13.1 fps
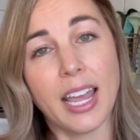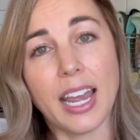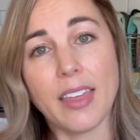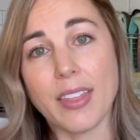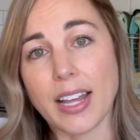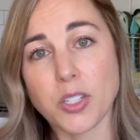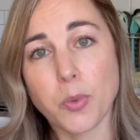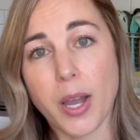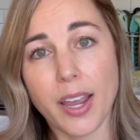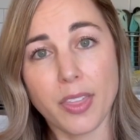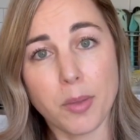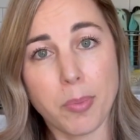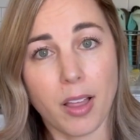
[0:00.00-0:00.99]
And that's
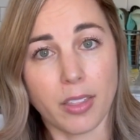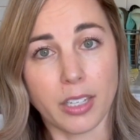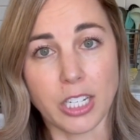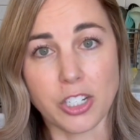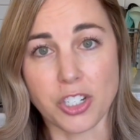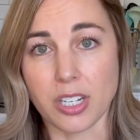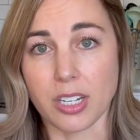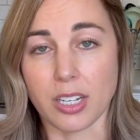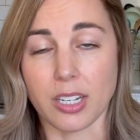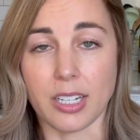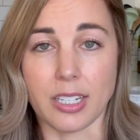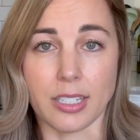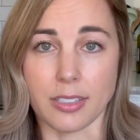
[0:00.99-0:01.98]
why the
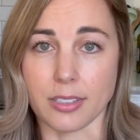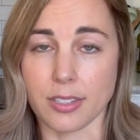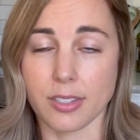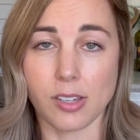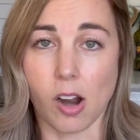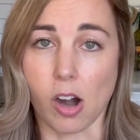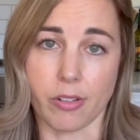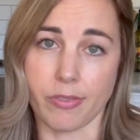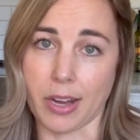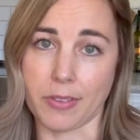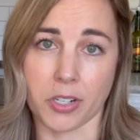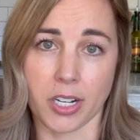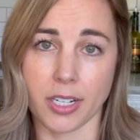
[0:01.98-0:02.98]
Polynesian is our
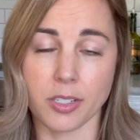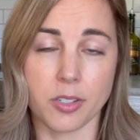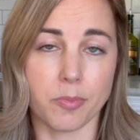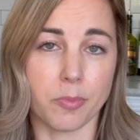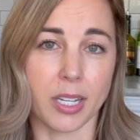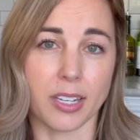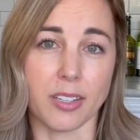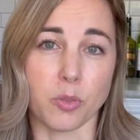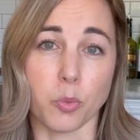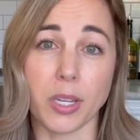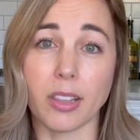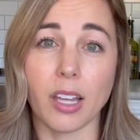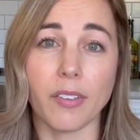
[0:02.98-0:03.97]
favorite, because
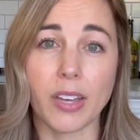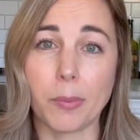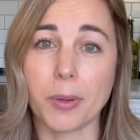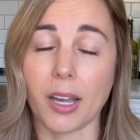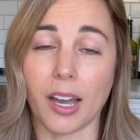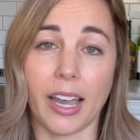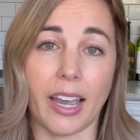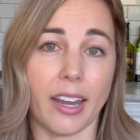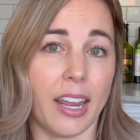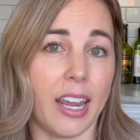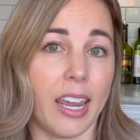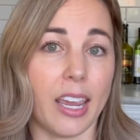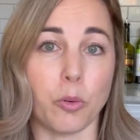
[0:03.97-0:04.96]
we love
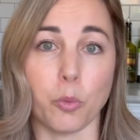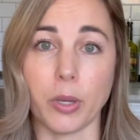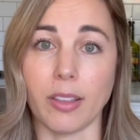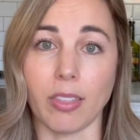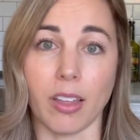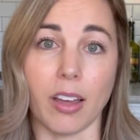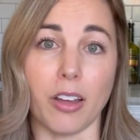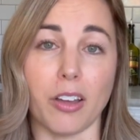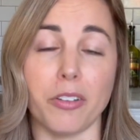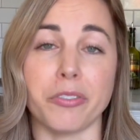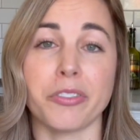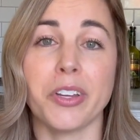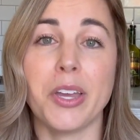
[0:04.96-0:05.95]
Epcot and we
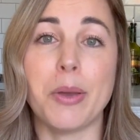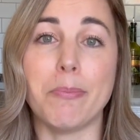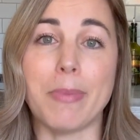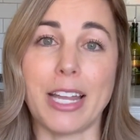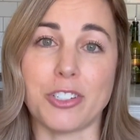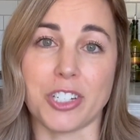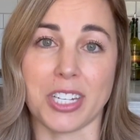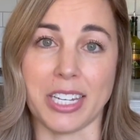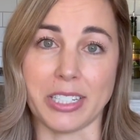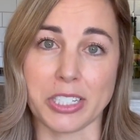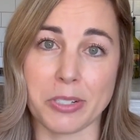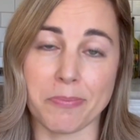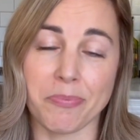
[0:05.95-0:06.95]
love Magic
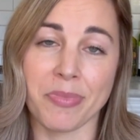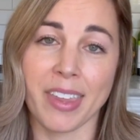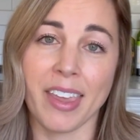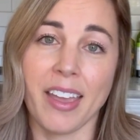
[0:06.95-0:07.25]
Kingdom.